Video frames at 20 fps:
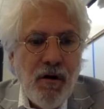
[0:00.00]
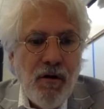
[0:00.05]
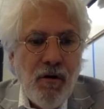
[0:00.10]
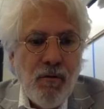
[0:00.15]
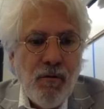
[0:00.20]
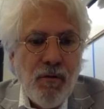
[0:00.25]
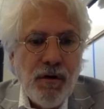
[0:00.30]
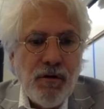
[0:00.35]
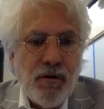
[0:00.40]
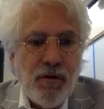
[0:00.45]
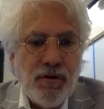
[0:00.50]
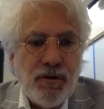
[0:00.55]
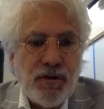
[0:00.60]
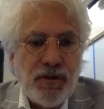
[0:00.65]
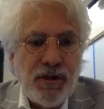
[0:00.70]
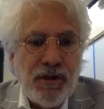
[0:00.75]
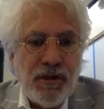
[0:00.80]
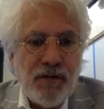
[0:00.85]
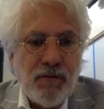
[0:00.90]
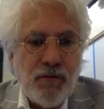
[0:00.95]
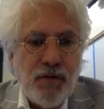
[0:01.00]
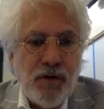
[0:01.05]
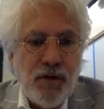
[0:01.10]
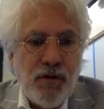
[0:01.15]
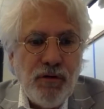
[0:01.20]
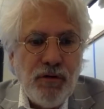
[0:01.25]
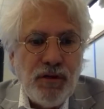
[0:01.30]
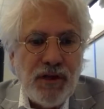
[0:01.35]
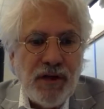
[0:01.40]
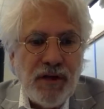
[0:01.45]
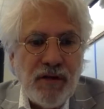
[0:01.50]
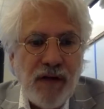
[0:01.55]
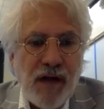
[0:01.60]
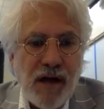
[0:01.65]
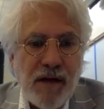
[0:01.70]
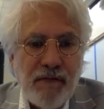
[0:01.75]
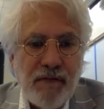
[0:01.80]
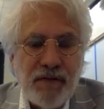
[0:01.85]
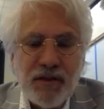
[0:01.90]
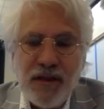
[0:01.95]
reducing
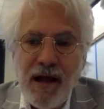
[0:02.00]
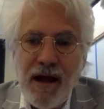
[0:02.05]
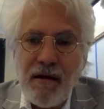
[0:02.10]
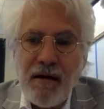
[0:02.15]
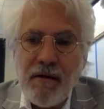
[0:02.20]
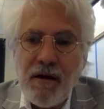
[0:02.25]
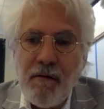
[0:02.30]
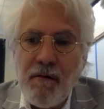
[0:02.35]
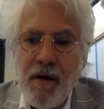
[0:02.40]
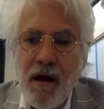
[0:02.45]
livestock